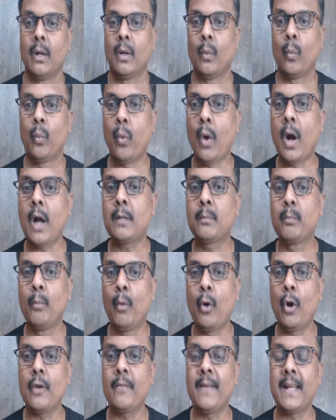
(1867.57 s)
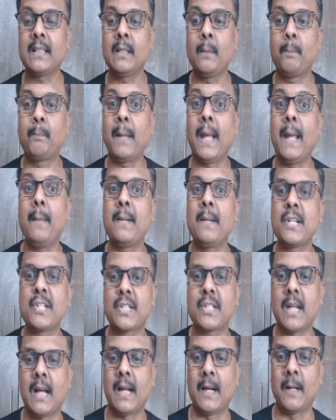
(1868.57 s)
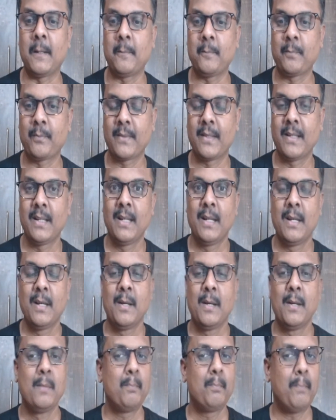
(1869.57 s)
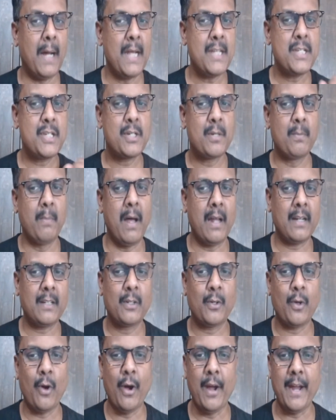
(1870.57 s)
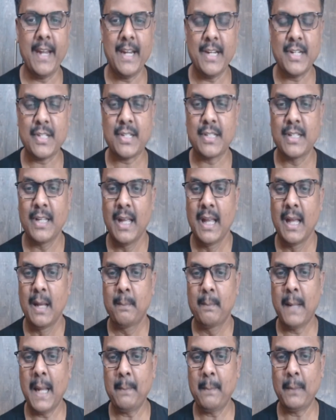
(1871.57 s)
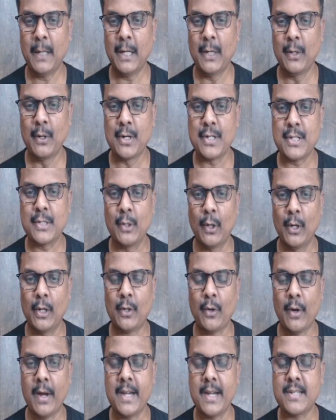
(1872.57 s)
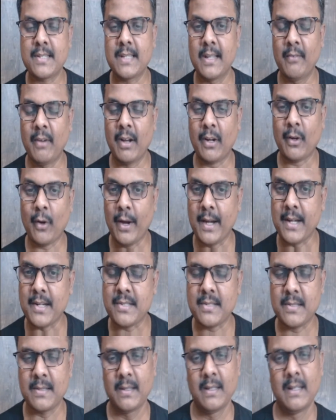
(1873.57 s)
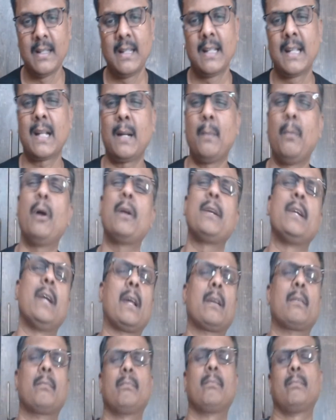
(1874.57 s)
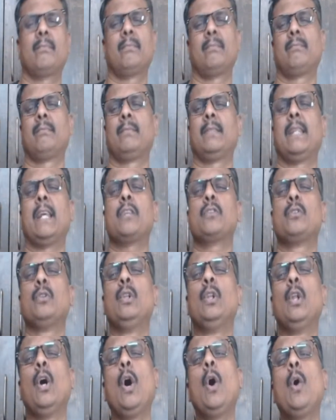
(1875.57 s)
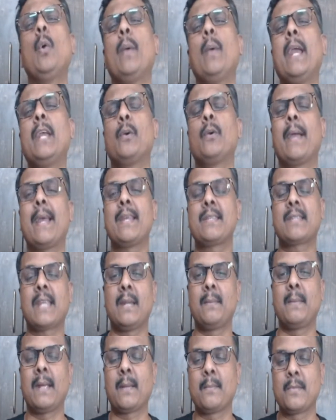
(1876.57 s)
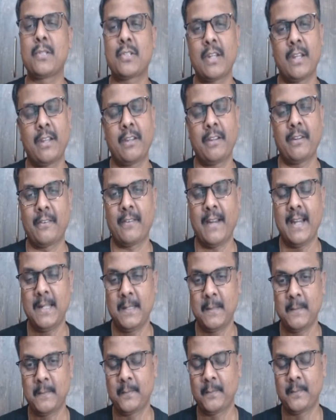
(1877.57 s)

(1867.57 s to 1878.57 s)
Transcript: What mode were the payments done? Punched marked coins, paper notes, gold coins, silver coins. Come on, yaar. There is no way you guys can make a mistake here, right?